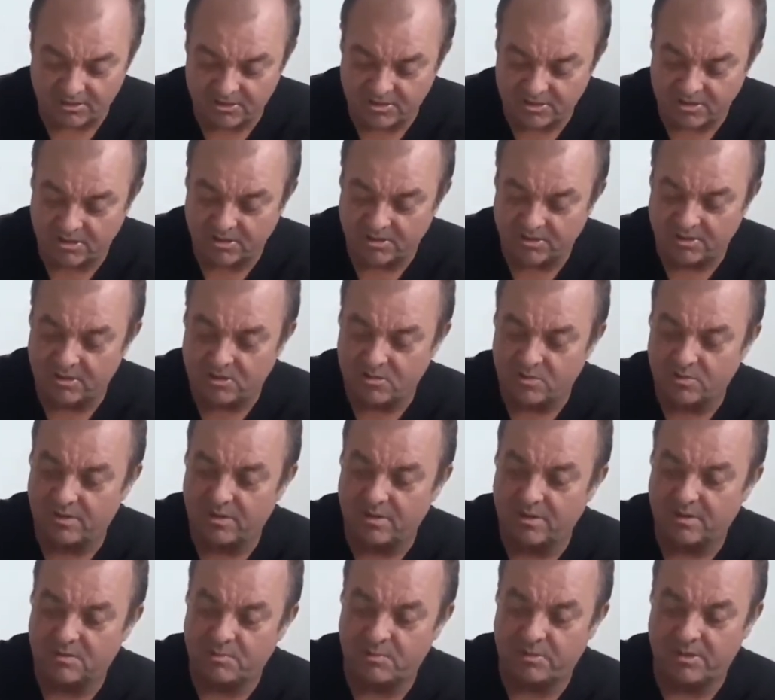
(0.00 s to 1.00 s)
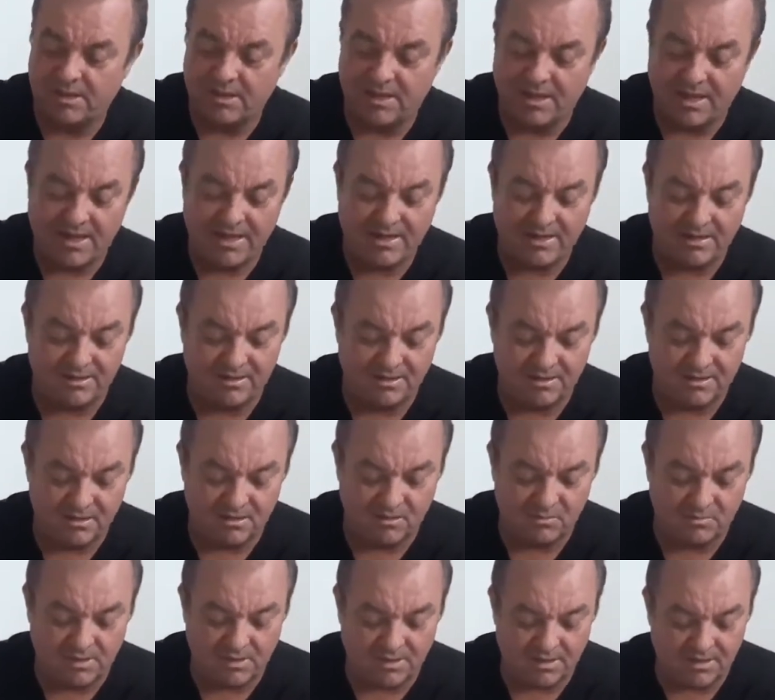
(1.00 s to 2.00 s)
So this one looks pretty light. It looks a
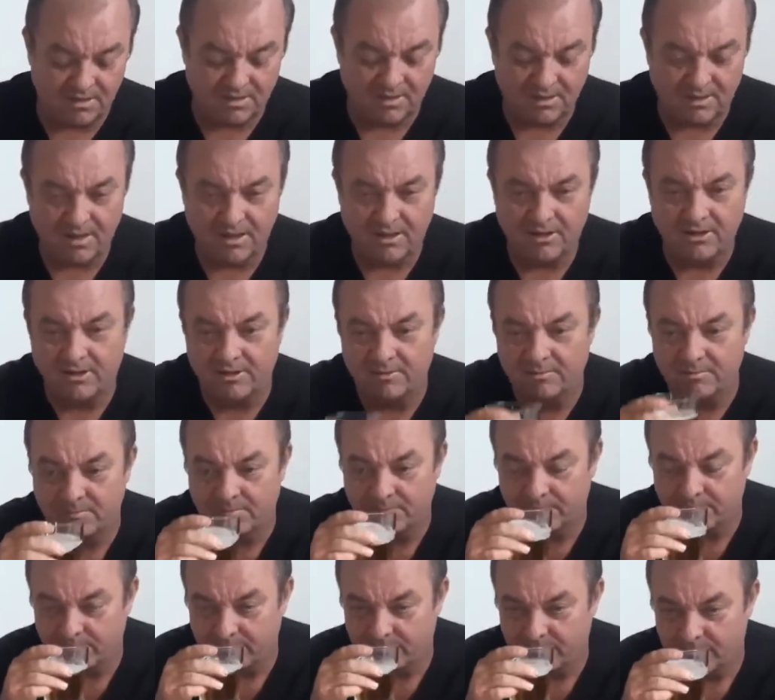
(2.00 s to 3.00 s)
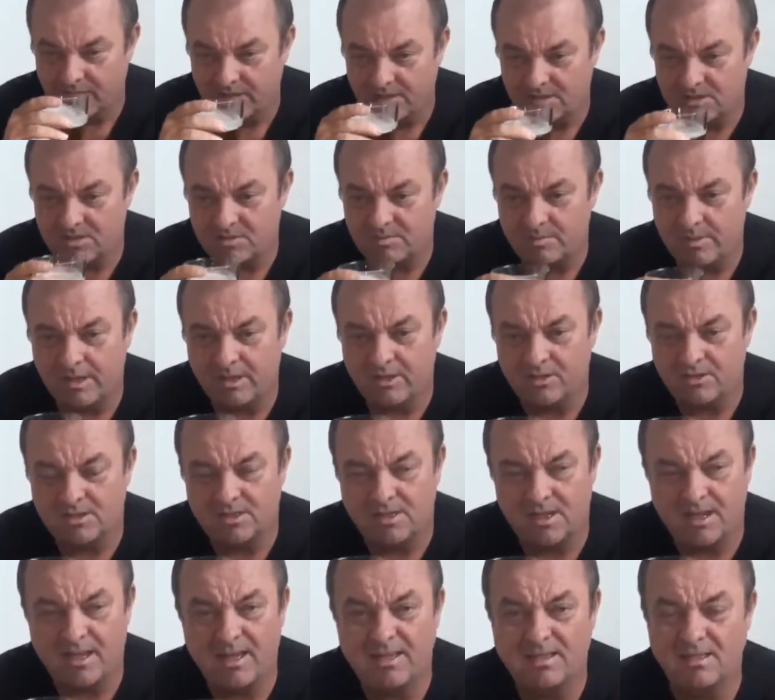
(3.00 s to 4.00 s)
little bit like a lager. It smells
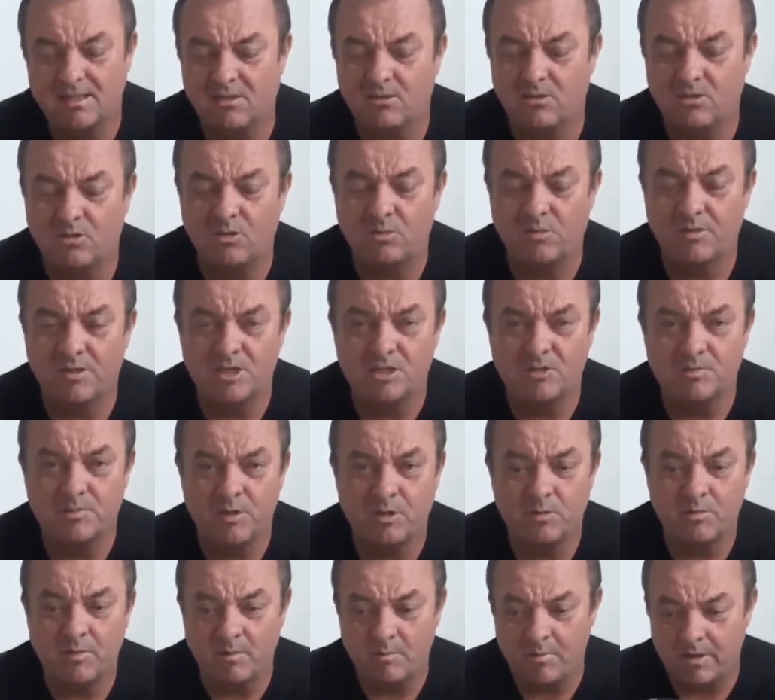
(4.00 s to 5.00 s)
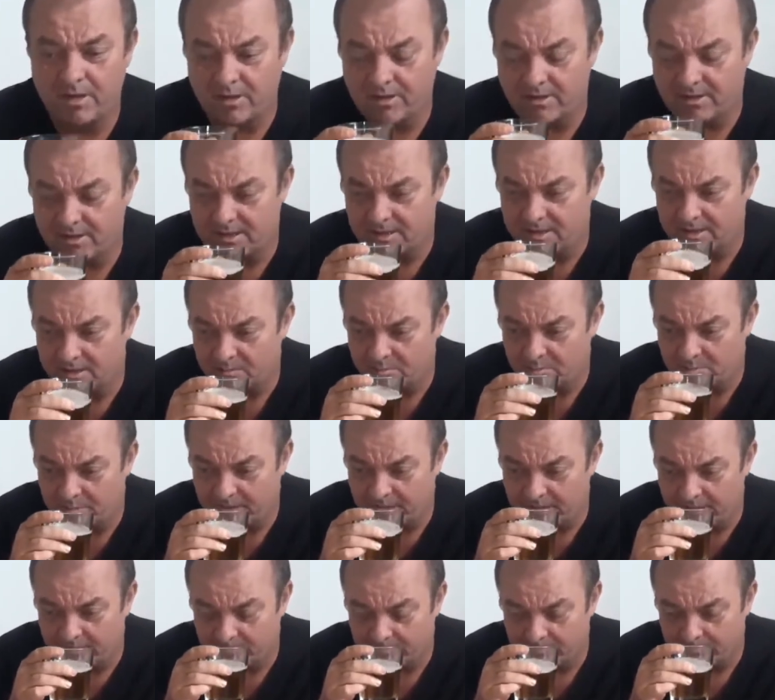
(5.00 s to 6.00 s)
nice. I don't normally smell my beer either,
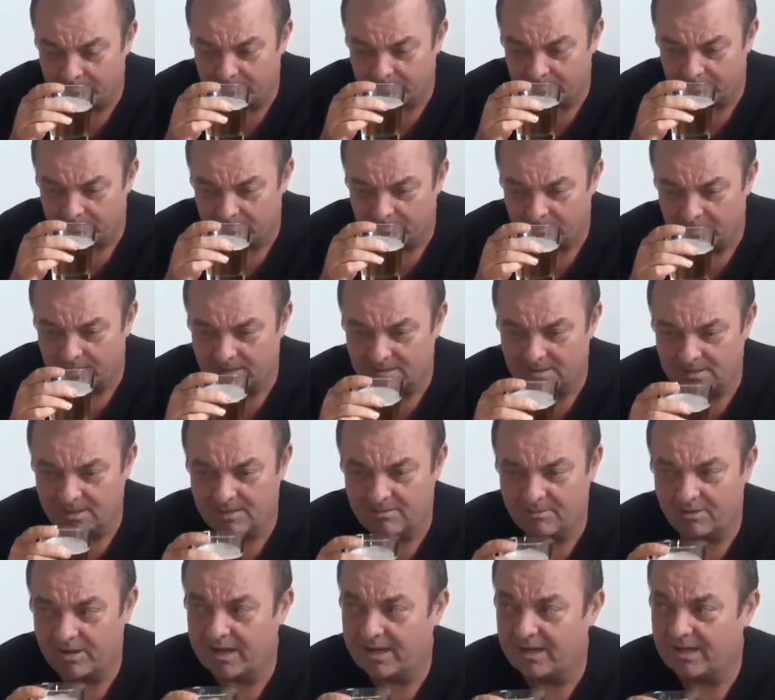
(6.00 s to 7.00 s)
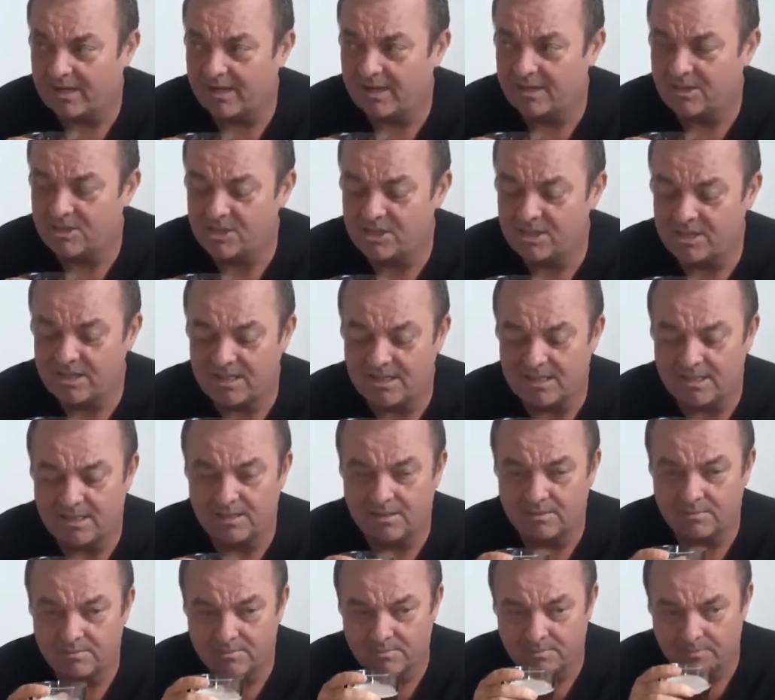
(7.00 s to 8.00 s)
but because I never had lychee,
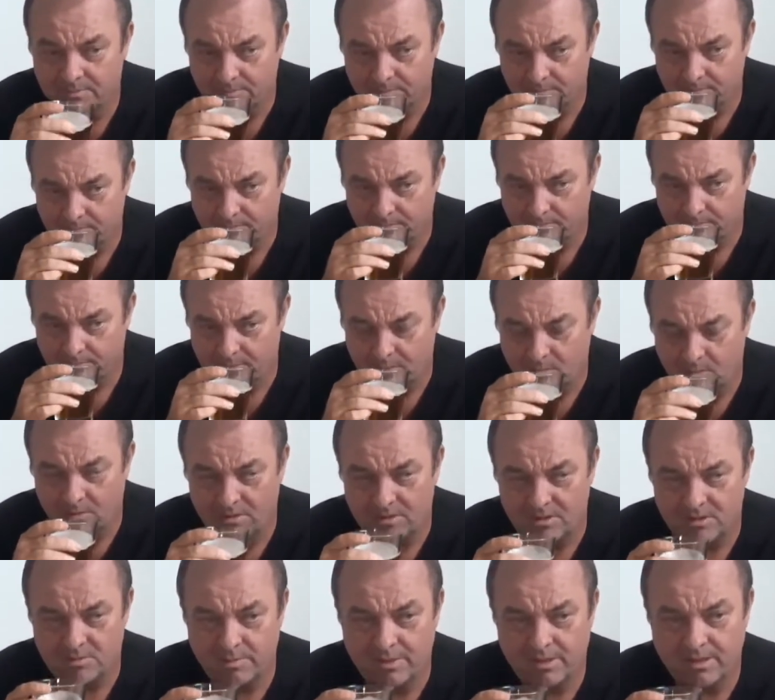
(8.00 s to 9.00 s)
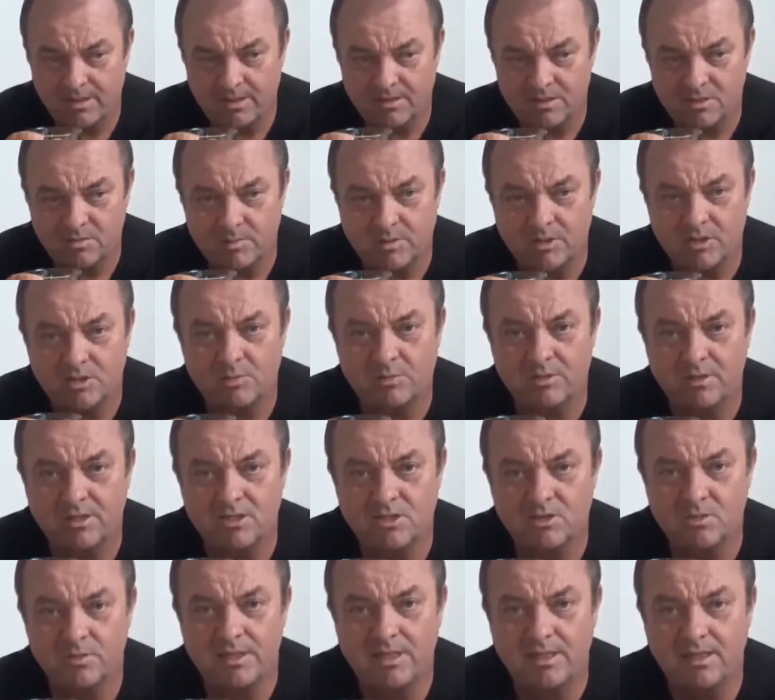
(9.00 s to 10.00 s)
I wanted to smell it. It smells really
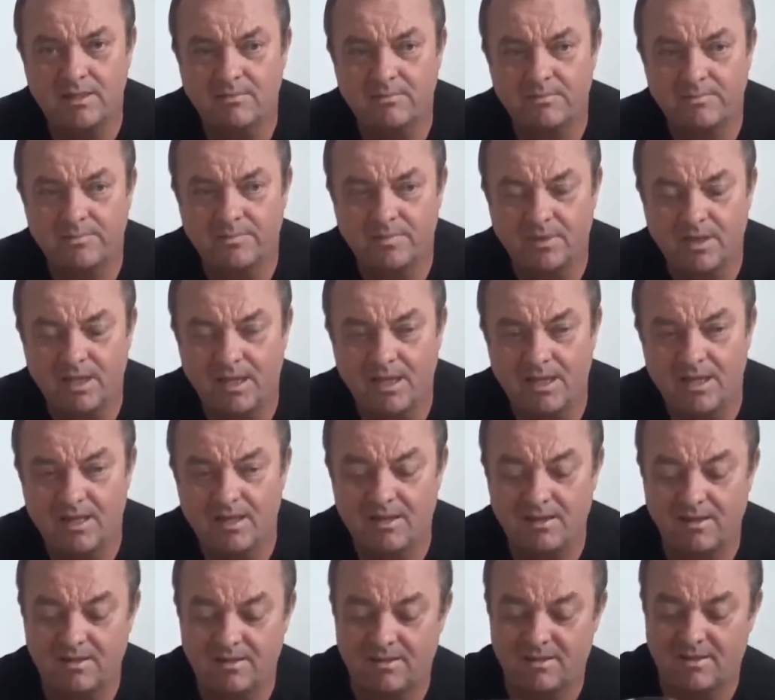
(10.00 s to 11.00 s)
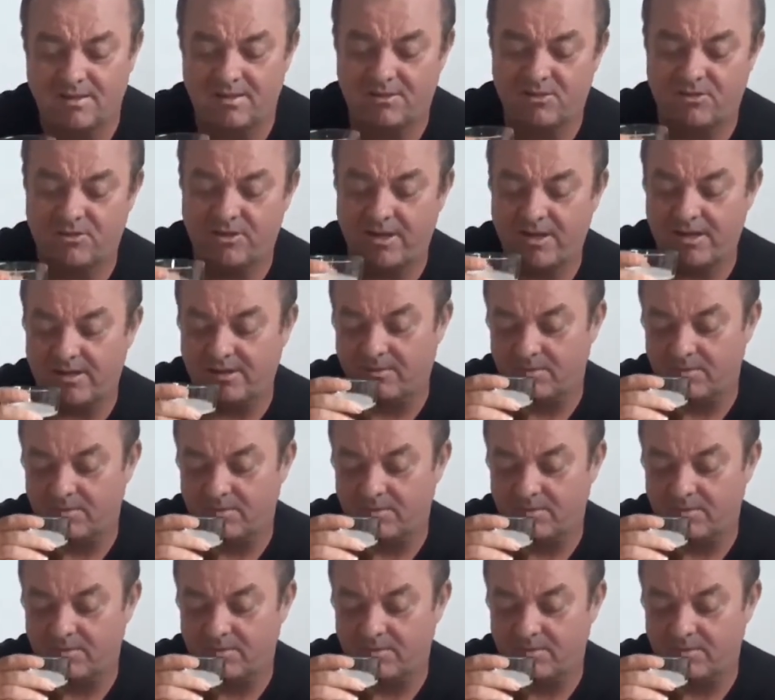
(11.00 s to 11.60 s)
sweet, and let's try.